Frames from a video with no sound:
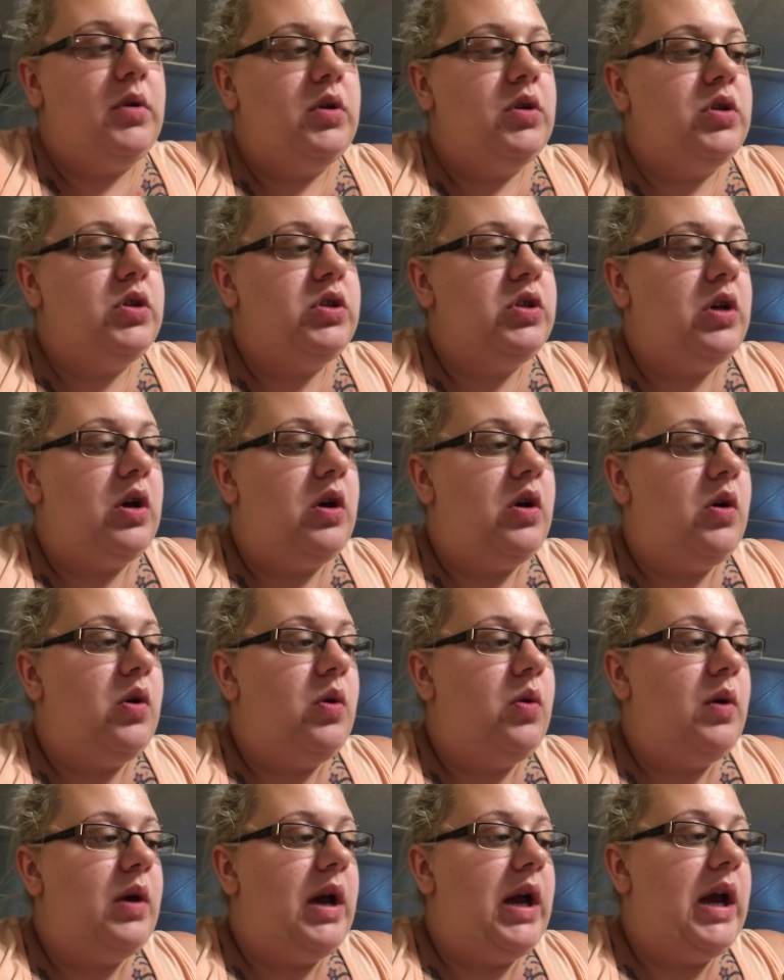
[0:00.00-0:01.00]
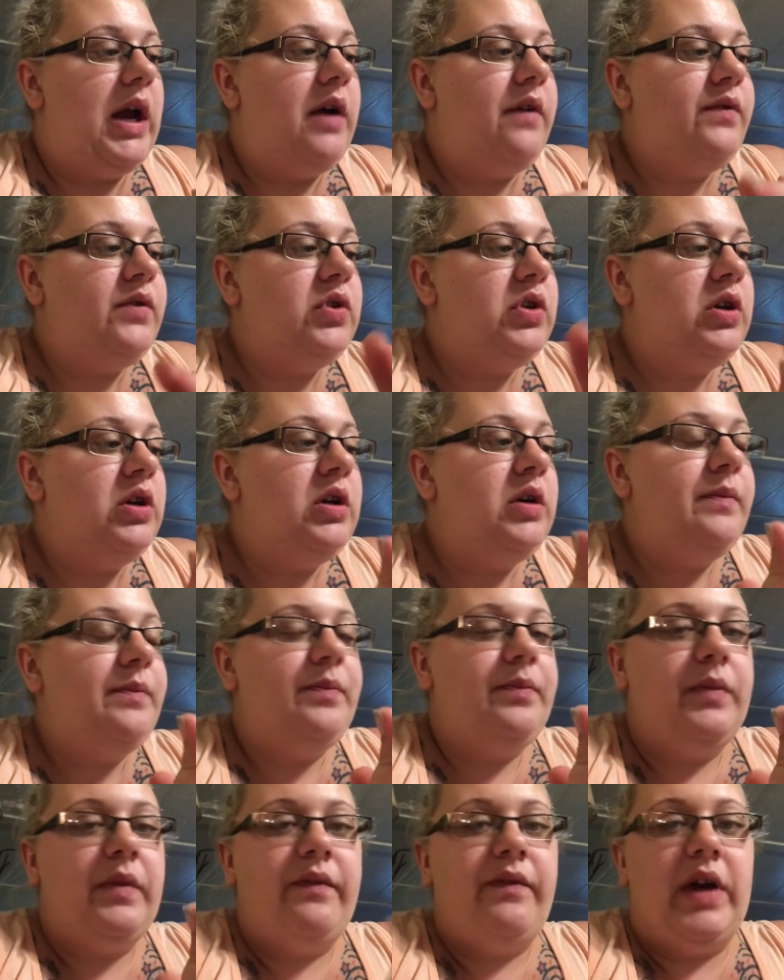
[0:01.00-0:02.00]
So after
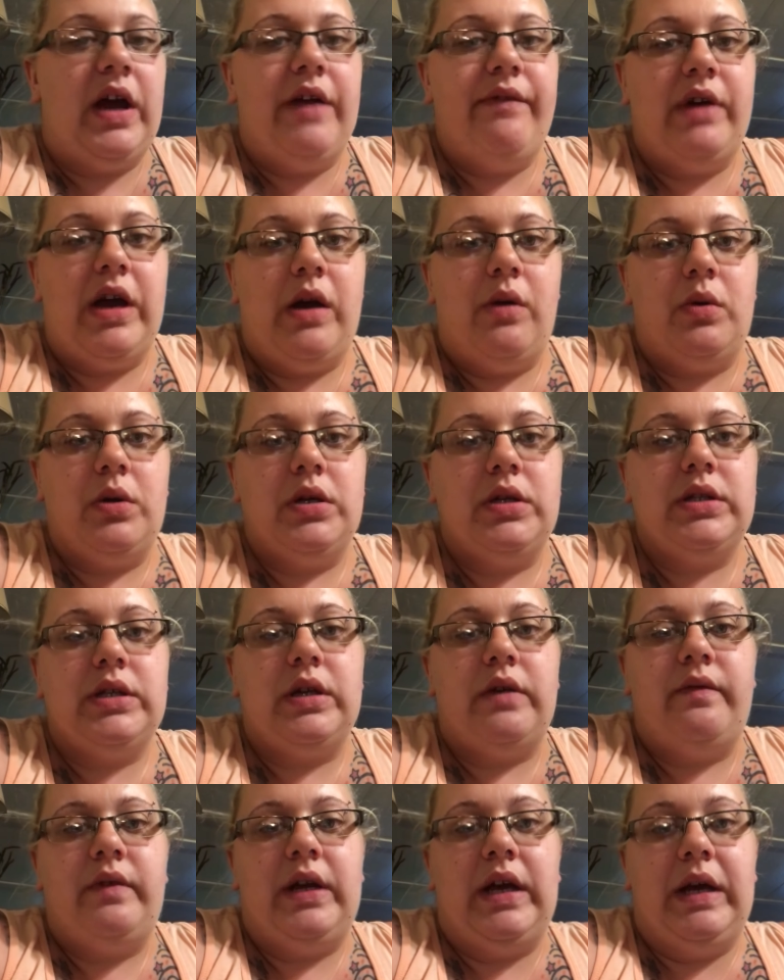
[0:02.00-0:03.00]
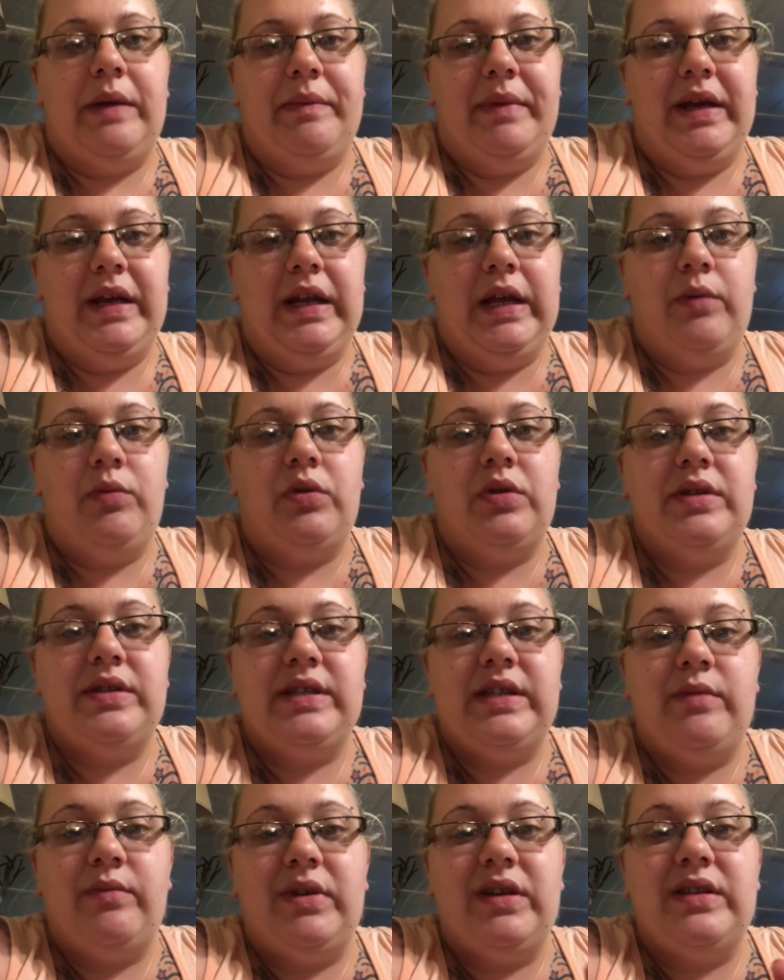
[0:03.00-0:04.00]
5 hours of not being able to
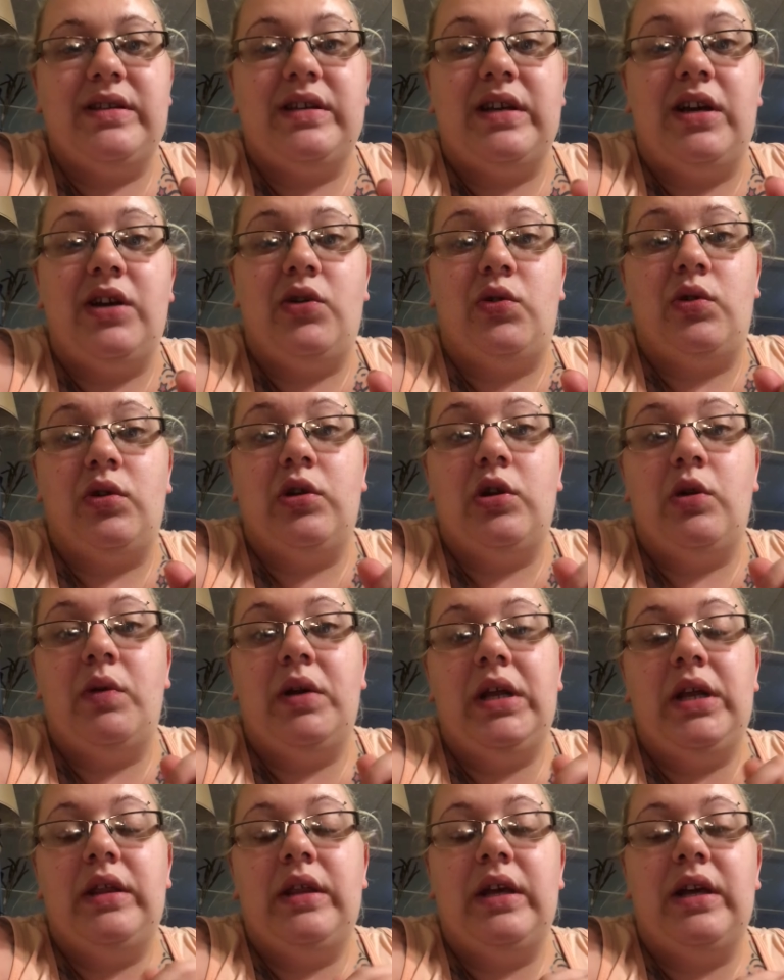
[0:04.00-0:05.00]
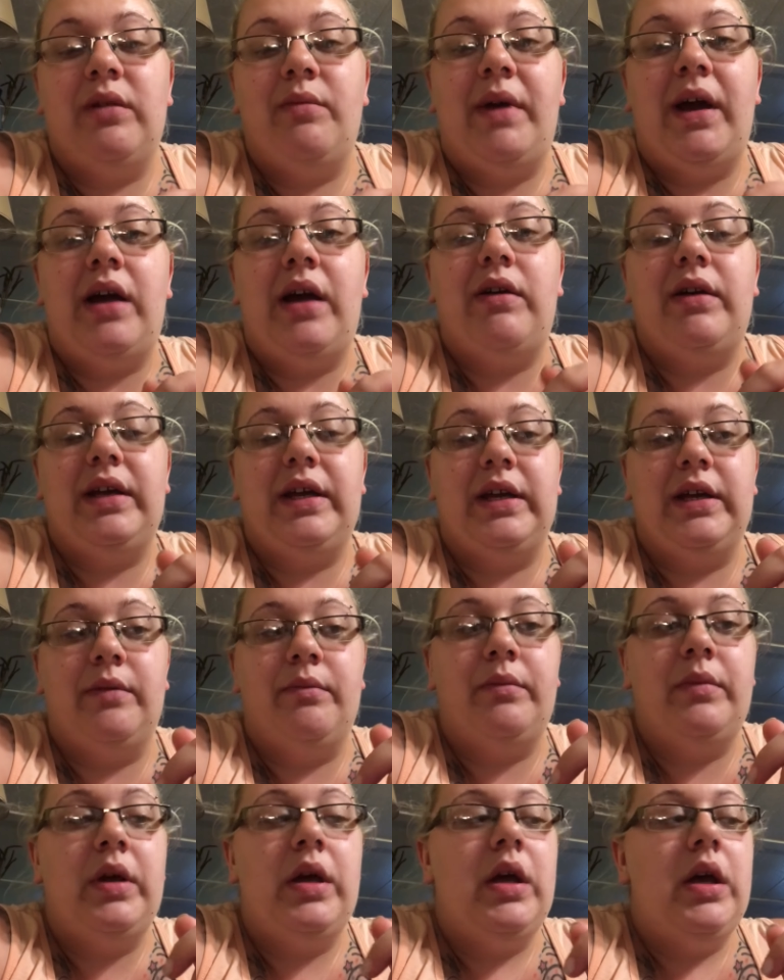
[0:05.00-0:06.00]
see my son or know anything about
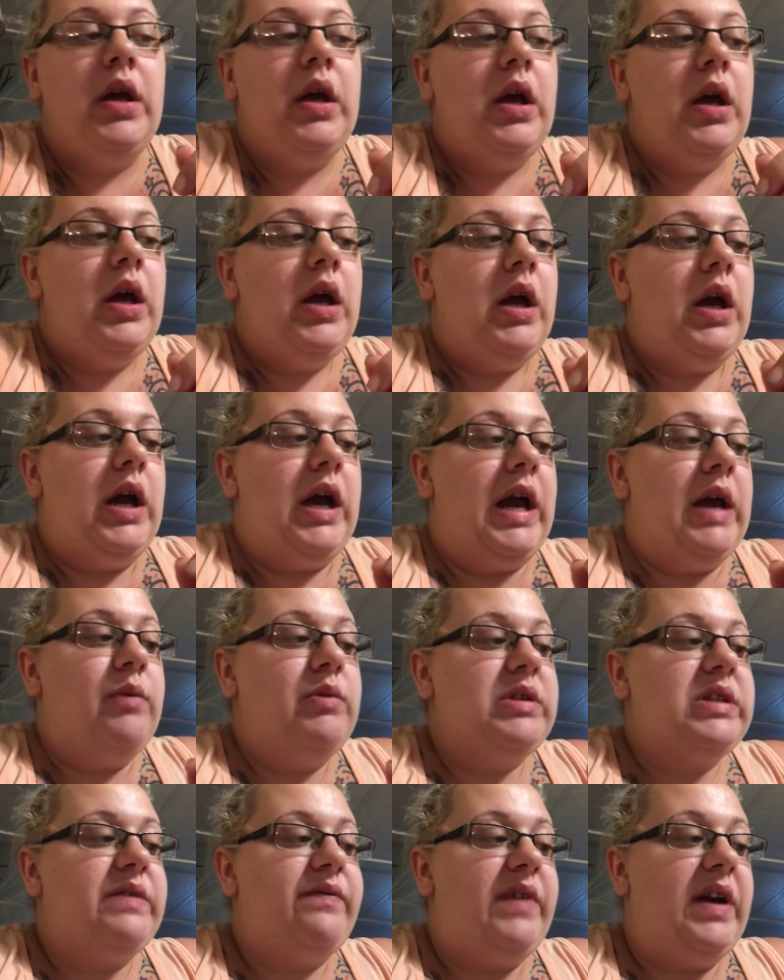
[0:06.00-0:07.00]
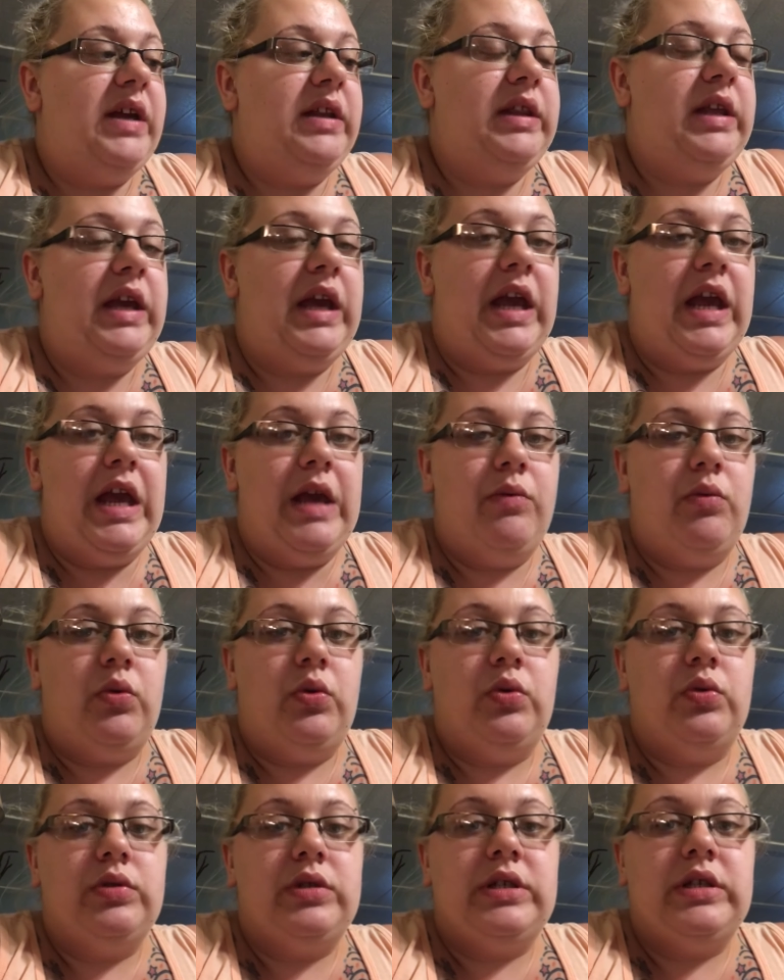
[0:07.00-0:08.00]
him, I was finally
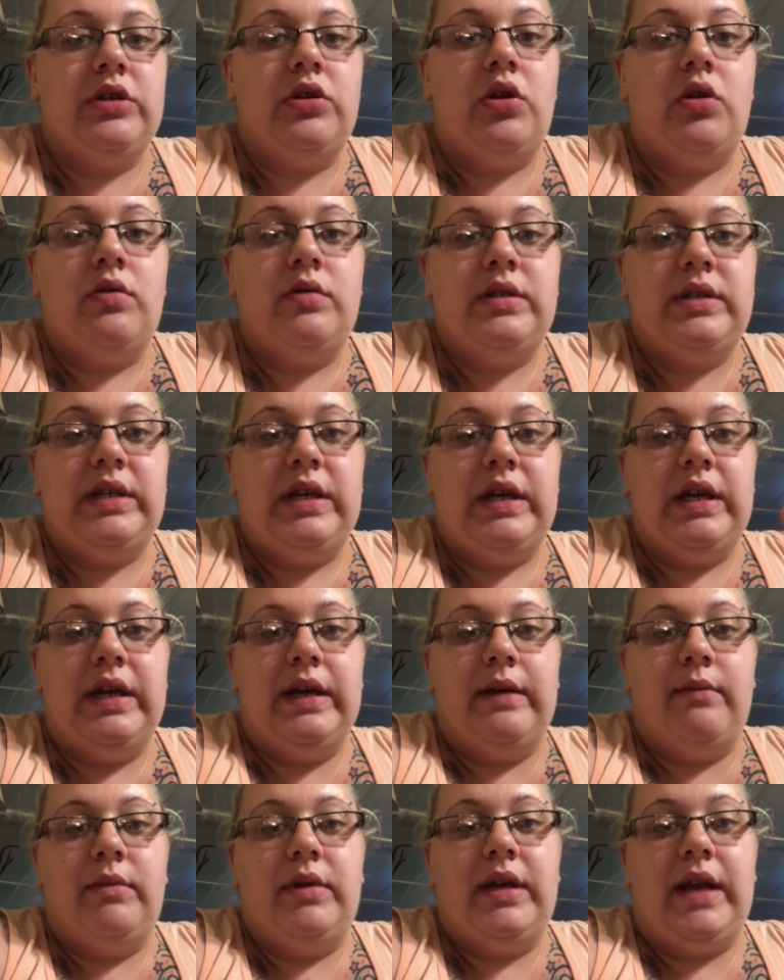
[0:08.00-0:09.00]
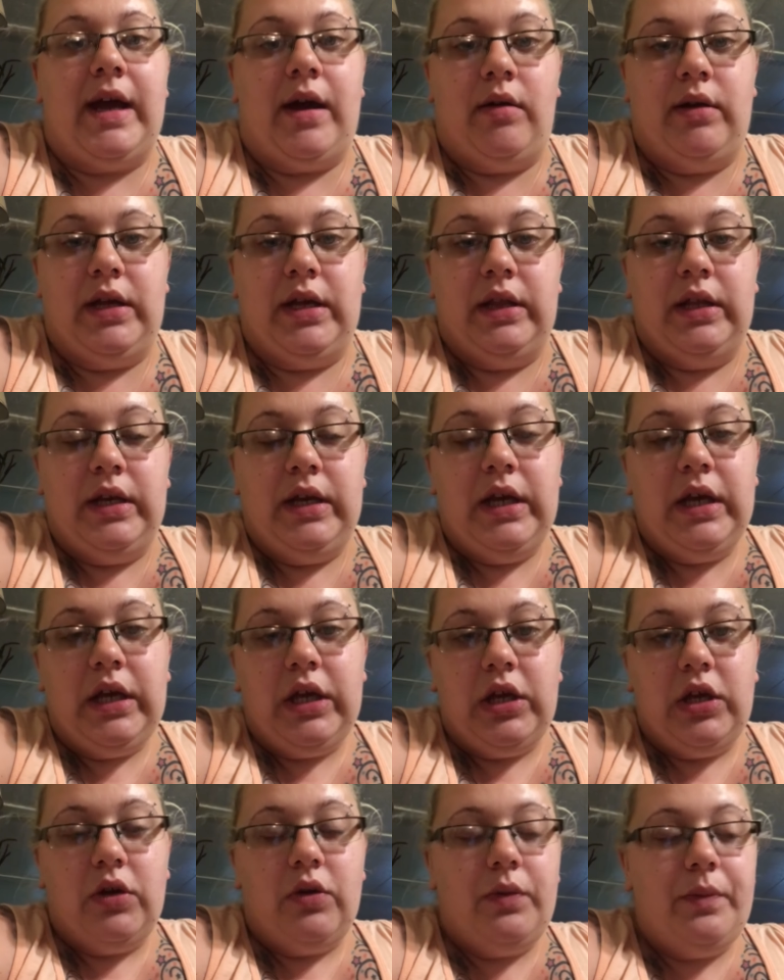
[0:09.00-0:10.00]
able to go see him down in the
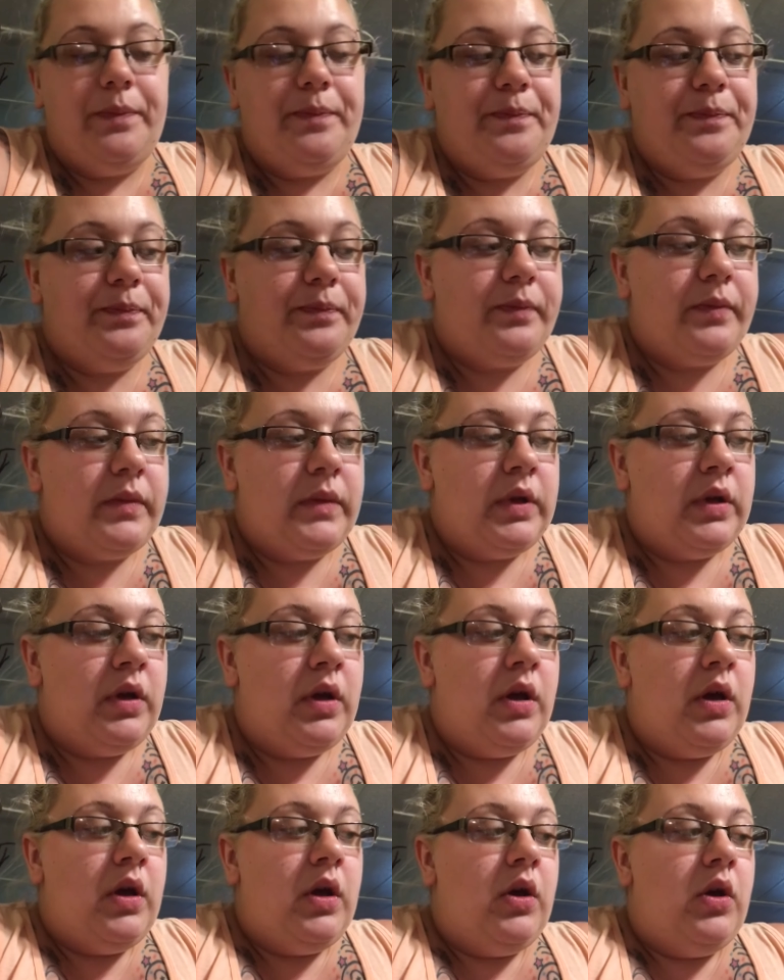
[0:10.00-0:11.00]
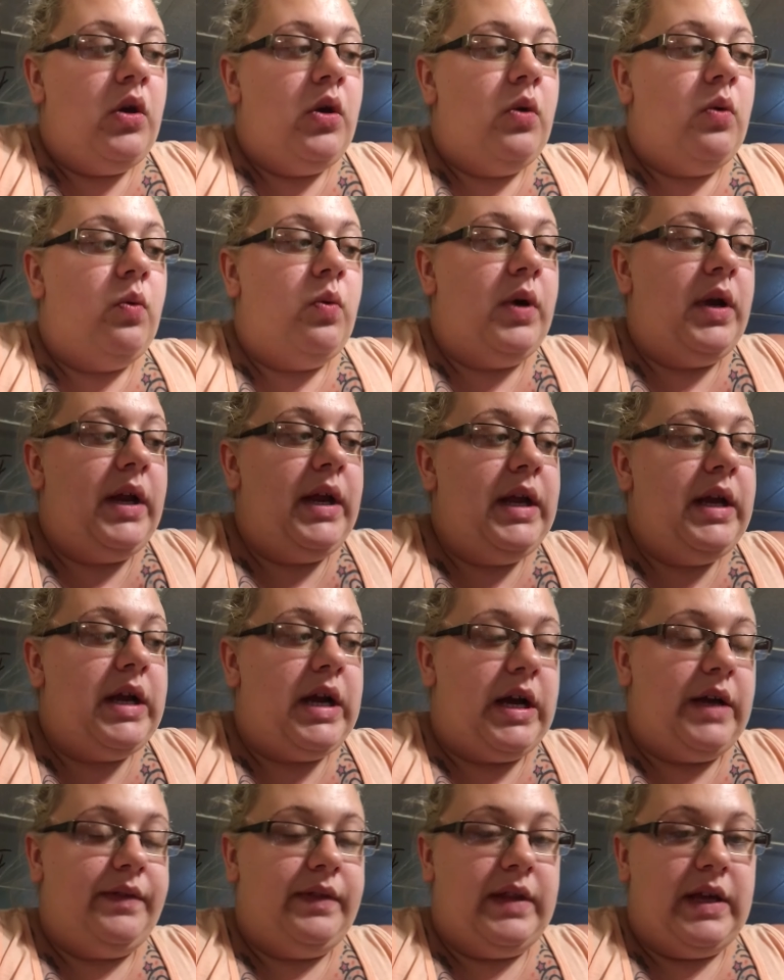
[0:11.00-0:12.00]
NICU. When I
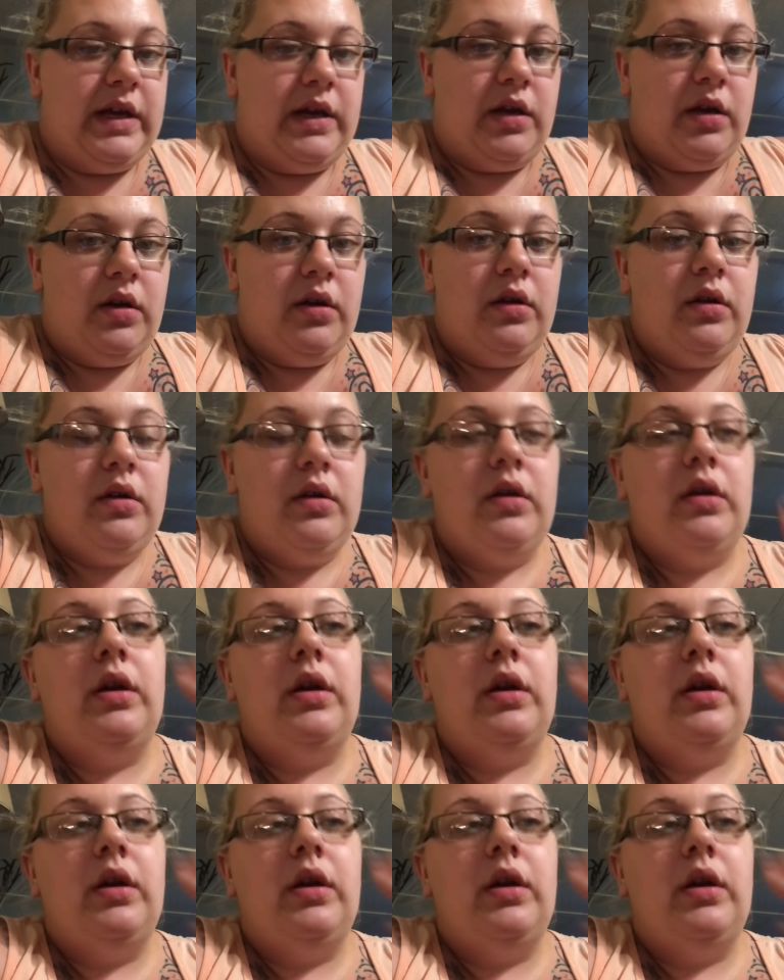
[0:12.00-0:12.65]
got there,